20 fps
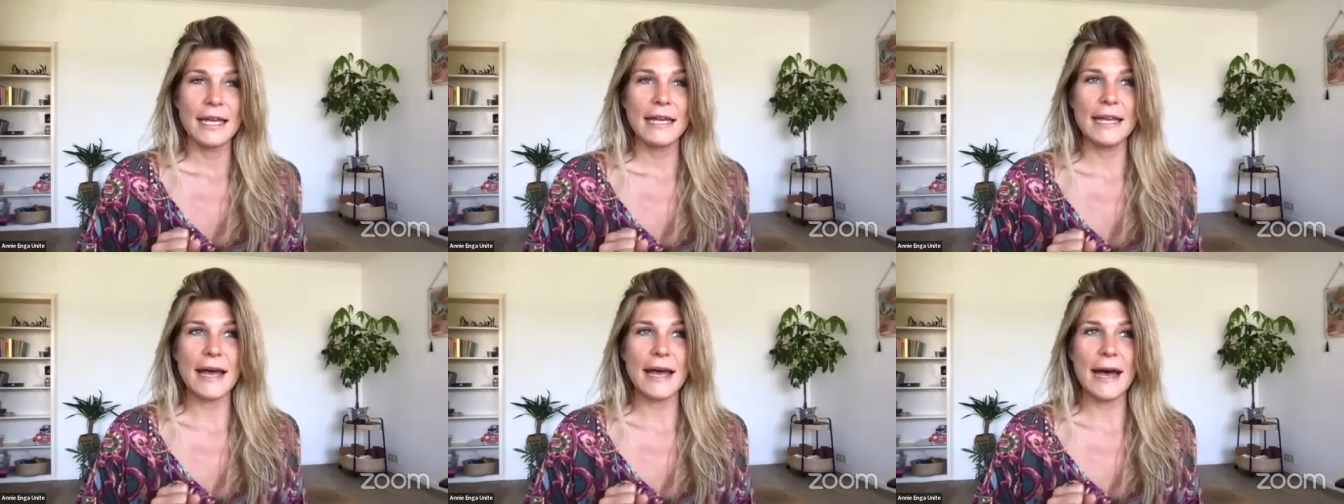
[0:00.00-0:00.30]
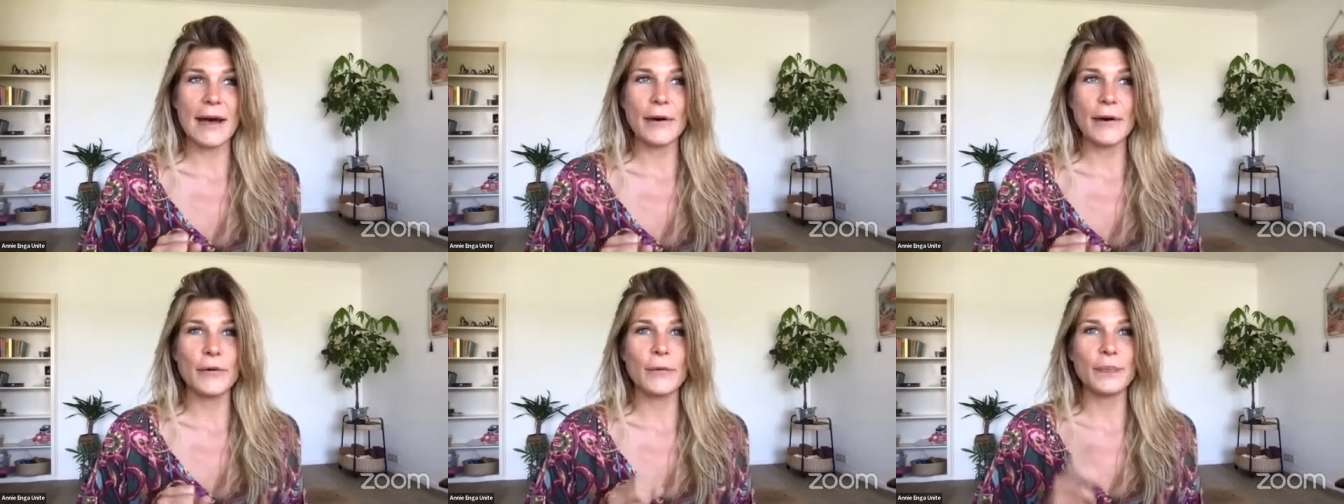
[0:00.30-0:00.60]

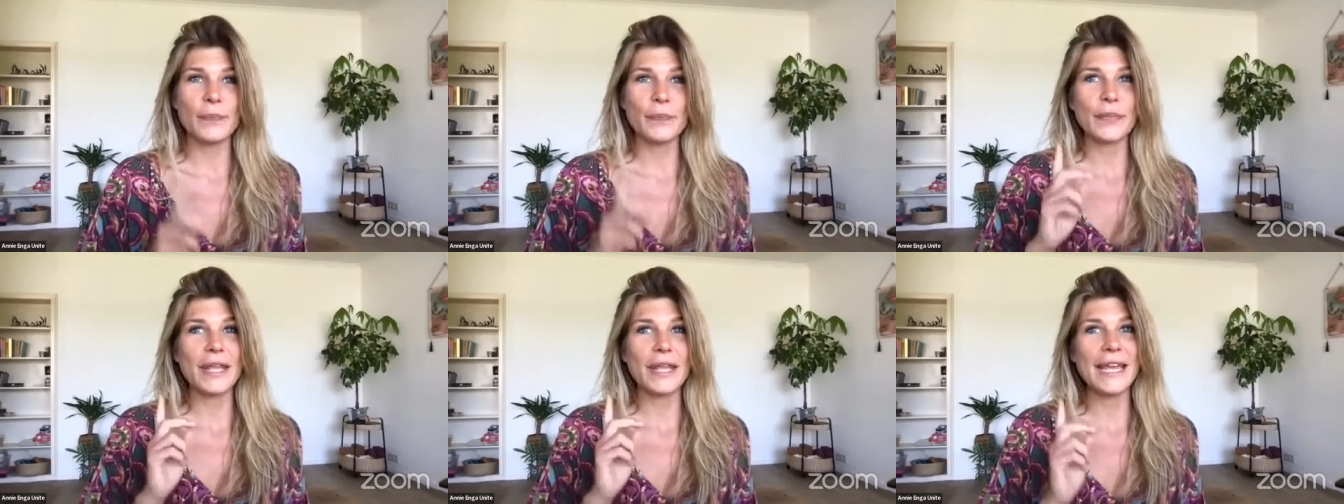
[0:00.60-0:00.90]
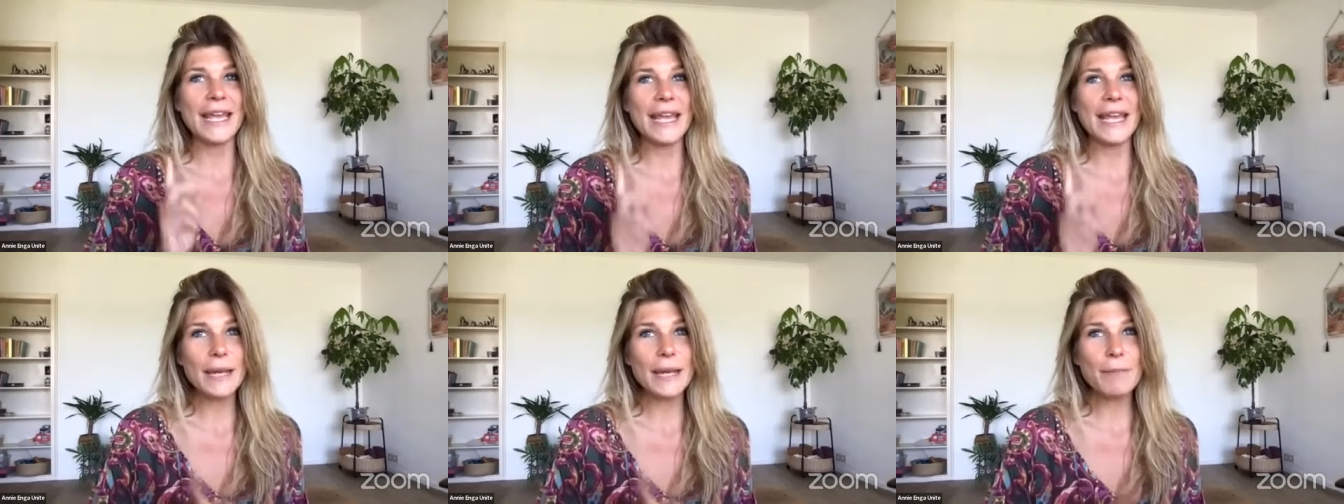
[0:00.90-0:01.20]
Now,
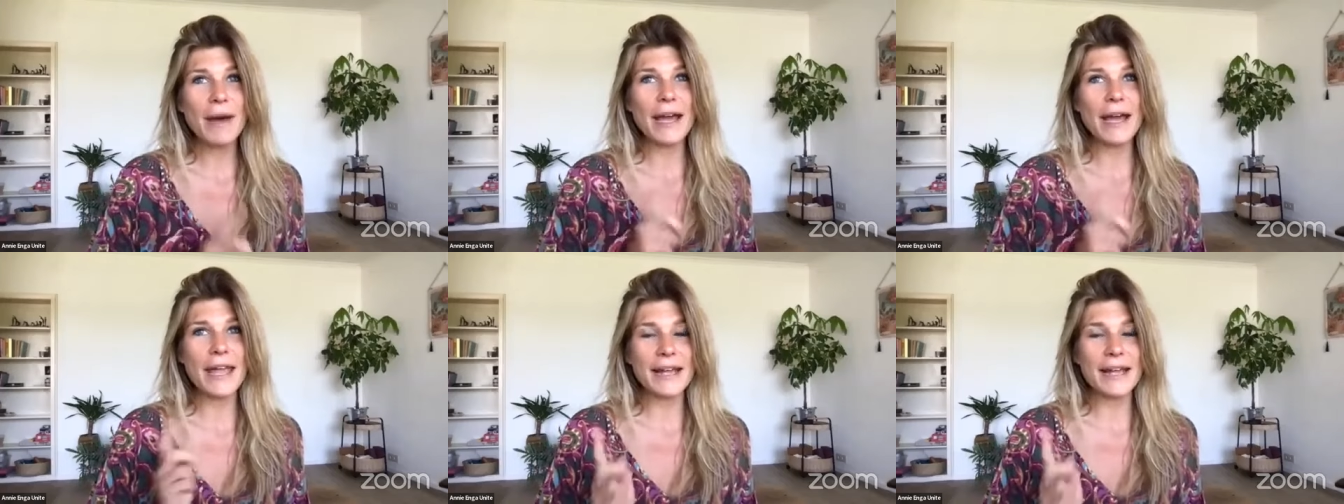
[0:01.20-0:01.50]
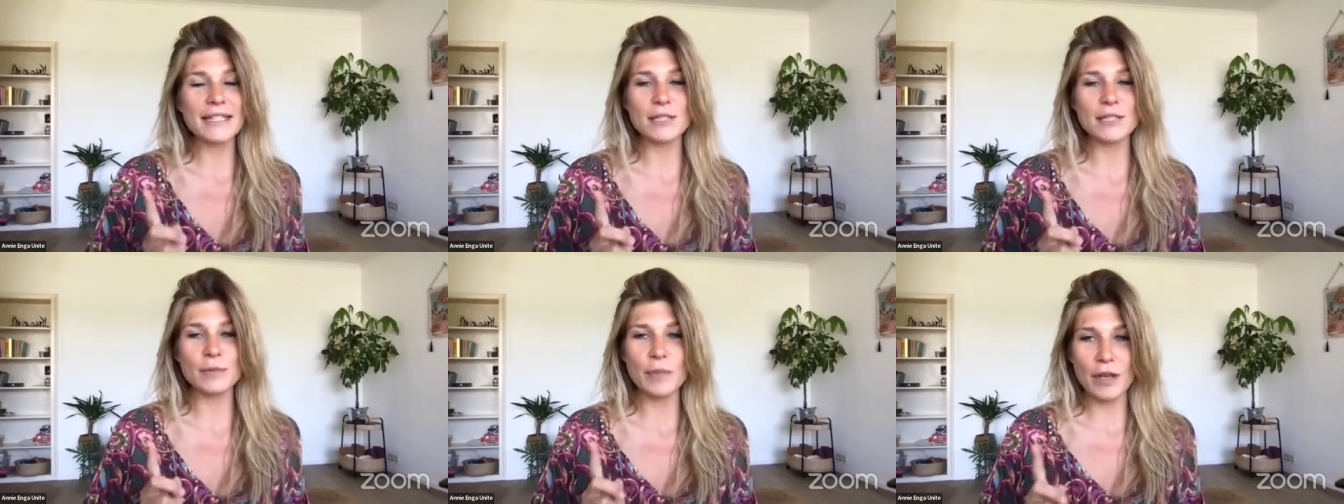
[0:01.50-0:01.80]
in my
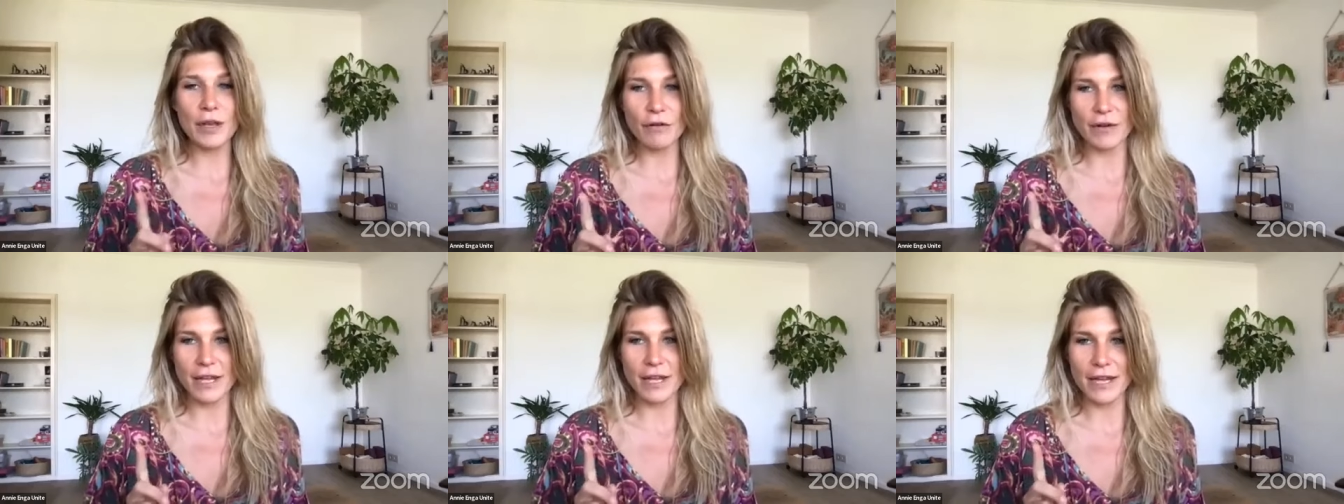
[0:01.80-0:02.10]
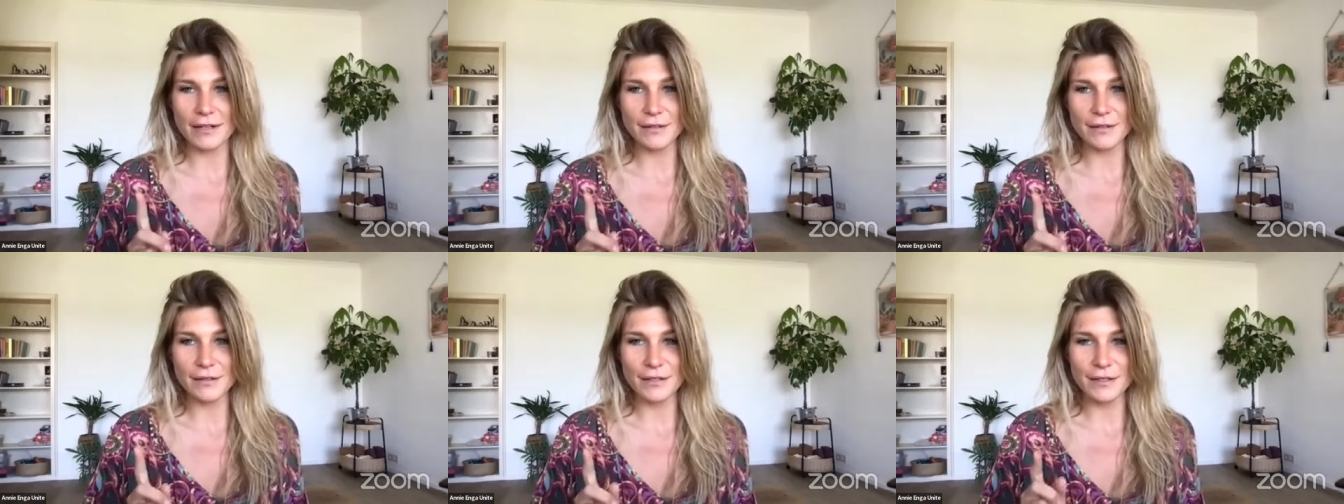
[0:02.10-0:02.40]

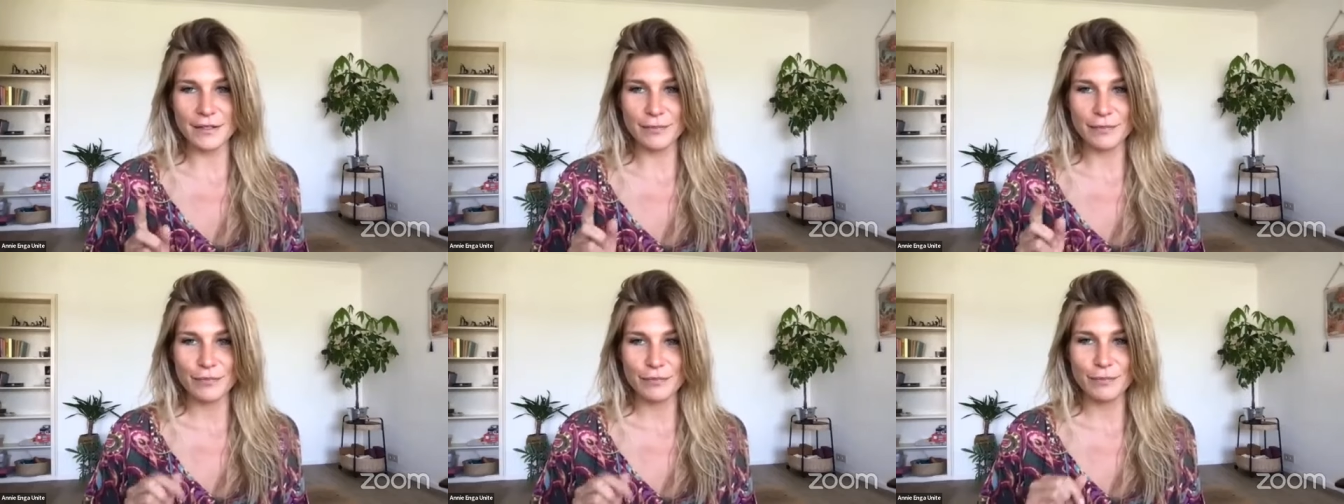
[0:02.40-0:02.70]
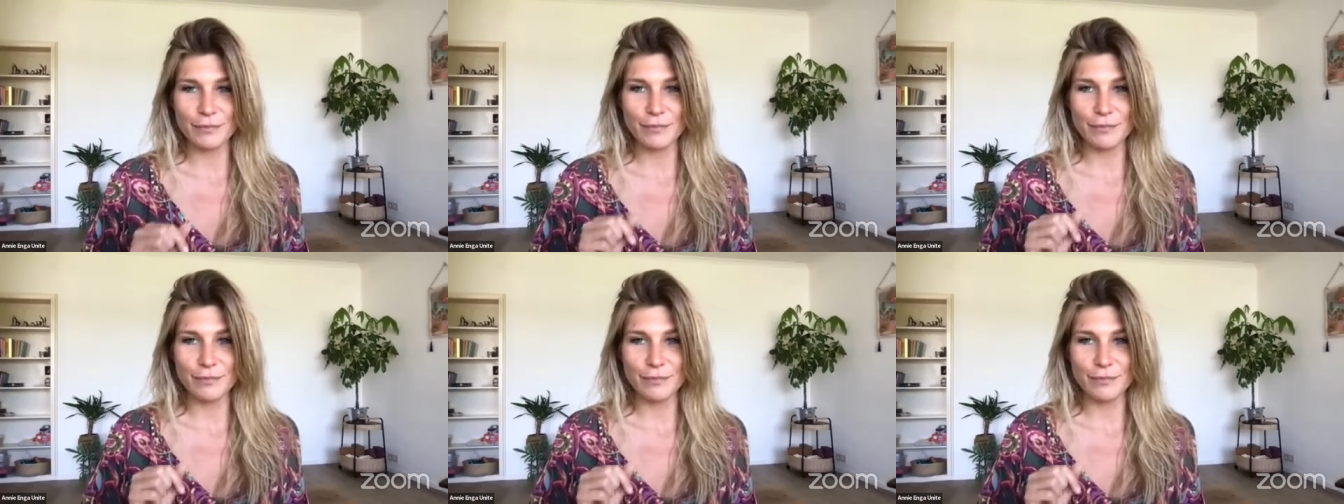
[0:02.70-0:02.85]
experience,